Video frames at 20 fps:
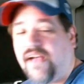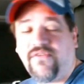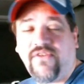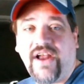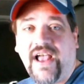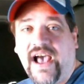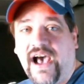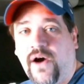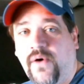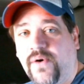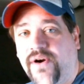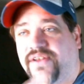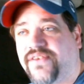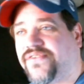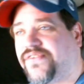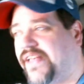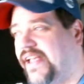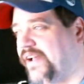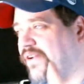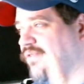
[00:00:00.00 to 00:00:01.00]
every hour it
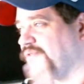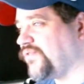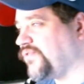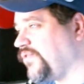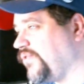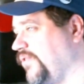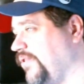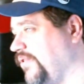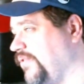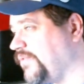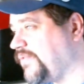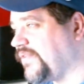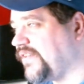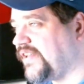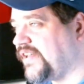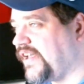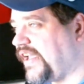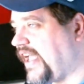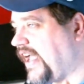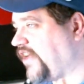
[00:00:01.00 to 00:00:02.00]
cycles through to
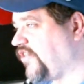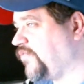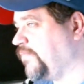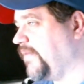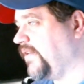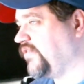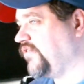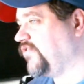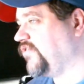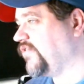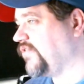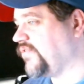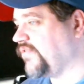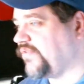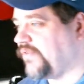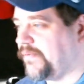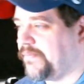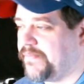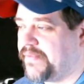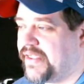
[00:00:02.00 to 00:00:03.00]
catch messages
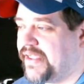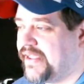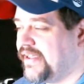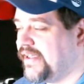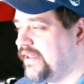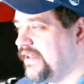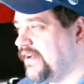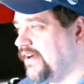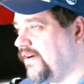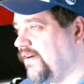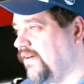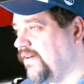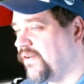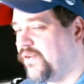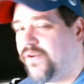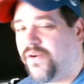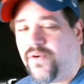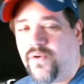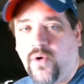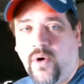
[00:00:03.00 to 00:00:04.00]
from our
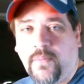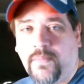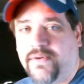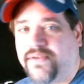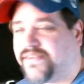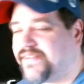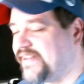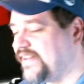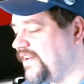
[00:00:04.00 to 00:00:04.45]
corporate